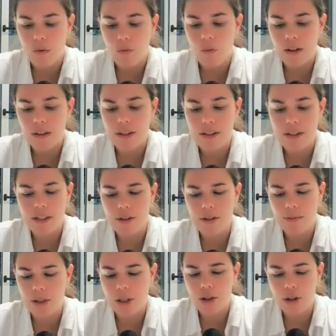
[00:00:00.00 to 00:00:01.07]
want to see
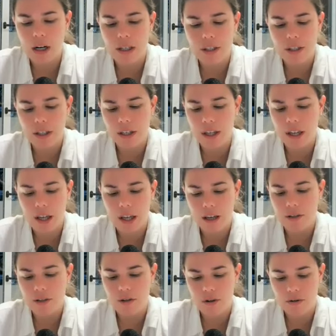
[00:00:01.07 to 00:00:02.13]
something tragic
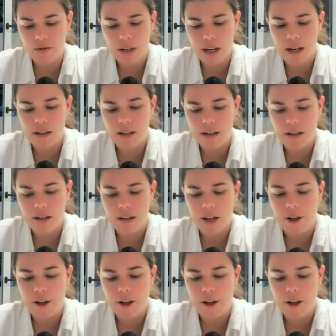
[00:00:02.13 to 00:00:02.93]
and grotesque.